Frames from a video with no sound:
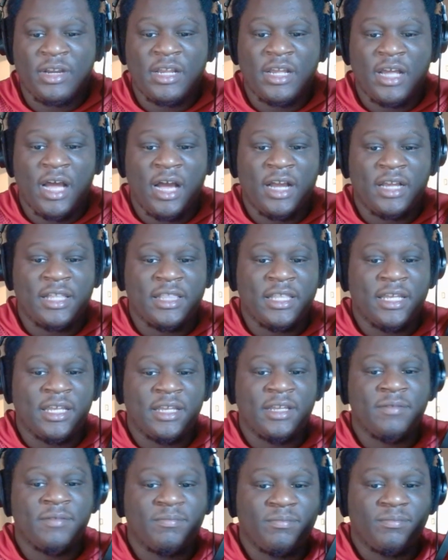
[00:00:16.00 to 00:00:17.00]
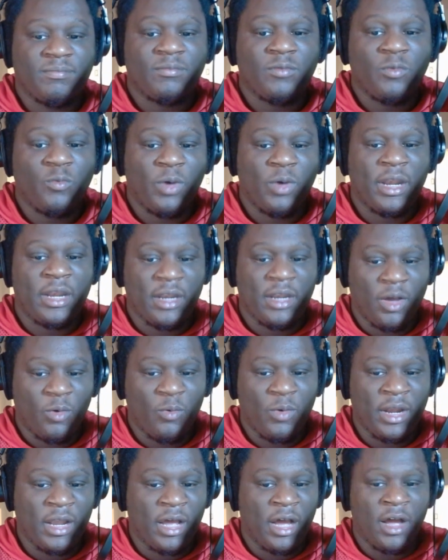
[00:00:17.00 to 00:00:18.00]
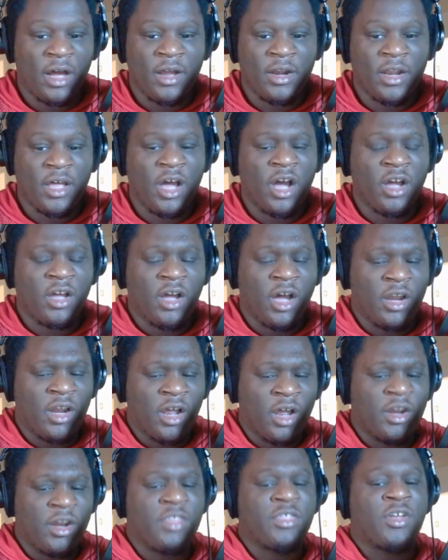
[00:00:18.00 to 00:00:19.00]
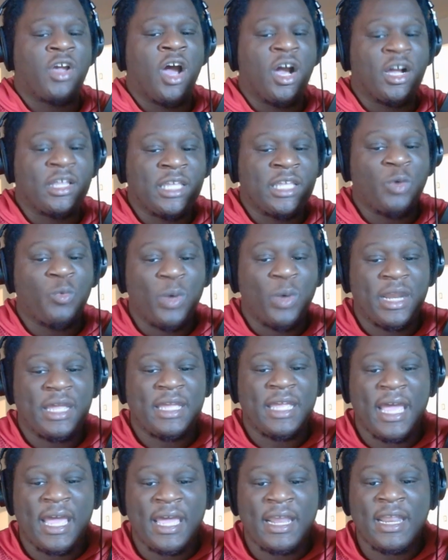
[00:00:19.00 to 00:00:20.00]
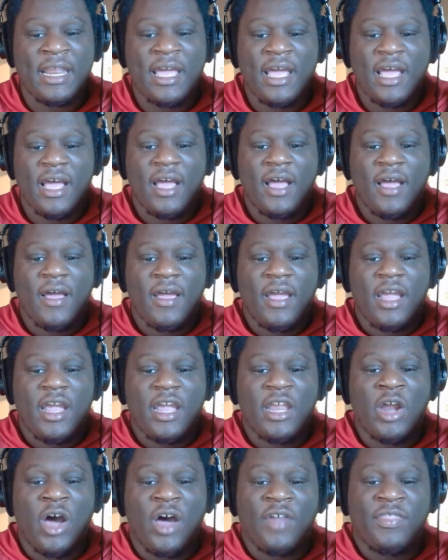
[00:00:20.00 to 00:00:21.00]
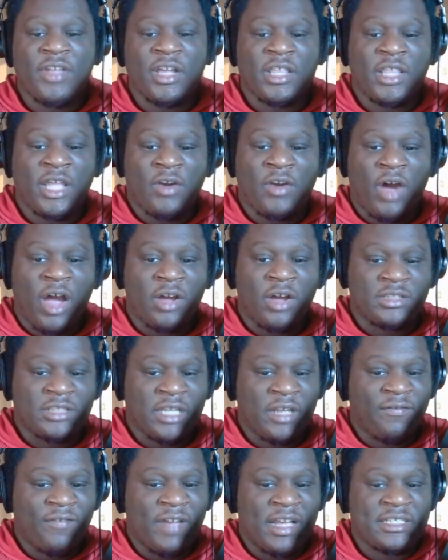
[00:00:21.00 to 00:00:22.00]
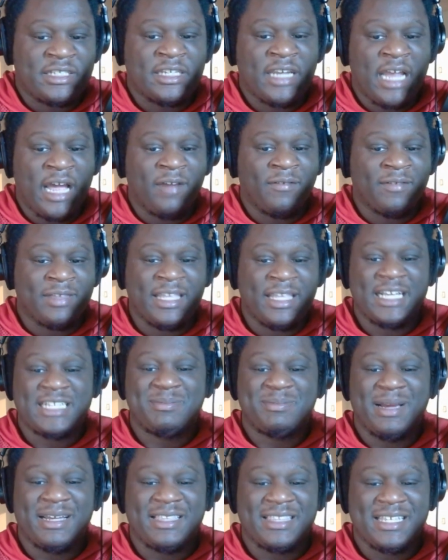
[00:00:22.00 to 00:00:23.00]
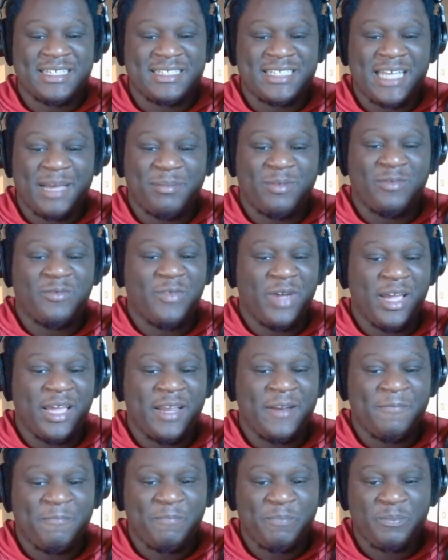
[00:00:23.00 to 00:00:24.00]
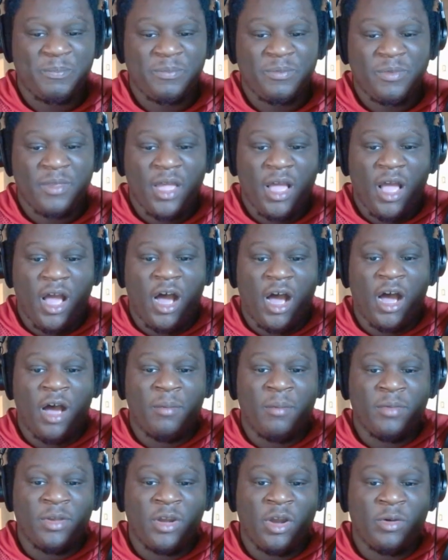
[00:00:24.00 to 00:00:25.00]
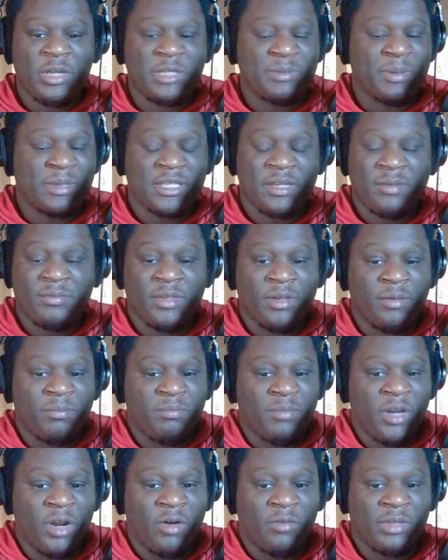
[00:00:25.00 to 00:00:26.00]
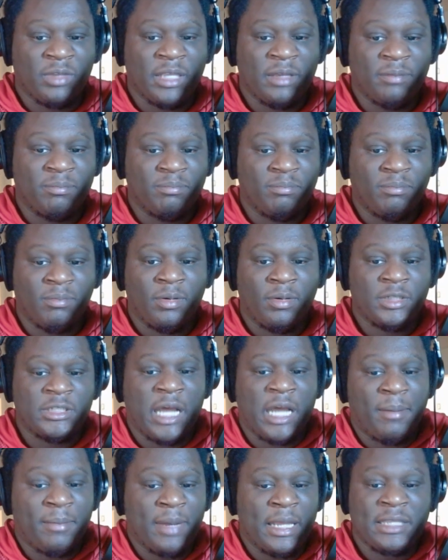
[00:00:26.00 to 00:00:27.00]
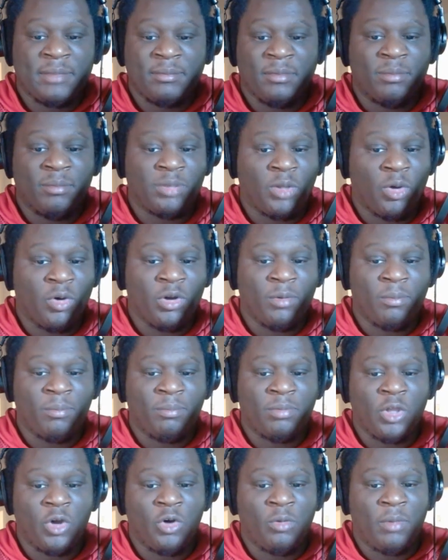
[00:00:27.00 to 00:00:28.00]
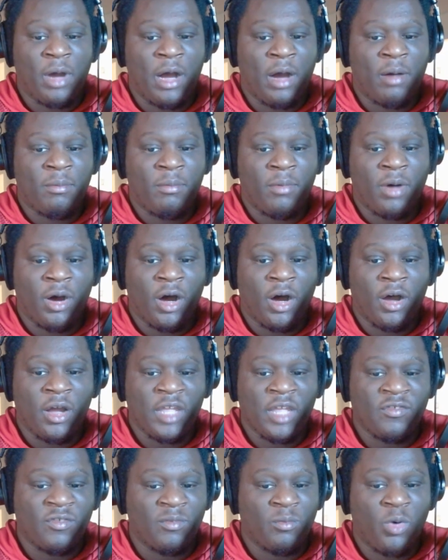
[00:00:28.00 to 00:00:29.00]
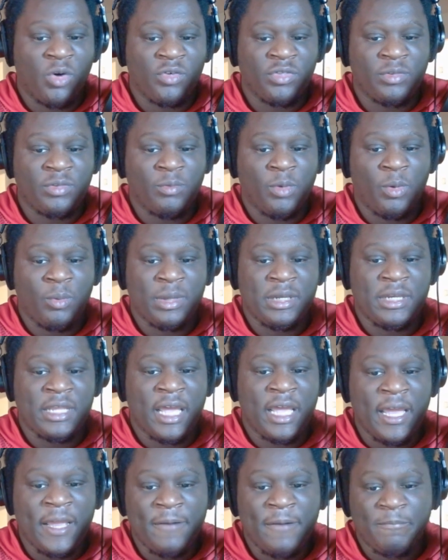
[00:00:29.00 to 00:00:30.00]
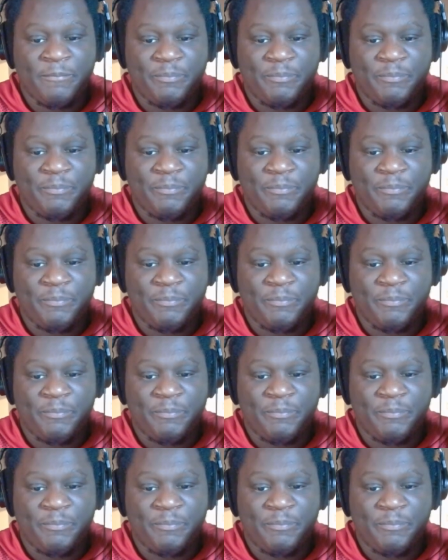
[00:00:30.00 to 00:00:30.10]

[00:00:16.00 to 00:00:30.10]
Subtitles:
ugly another ugly win again. I think a lot of Ohio State fans did not really expect this type of win. We expected them to really dominate them and blow them out even more than what we did.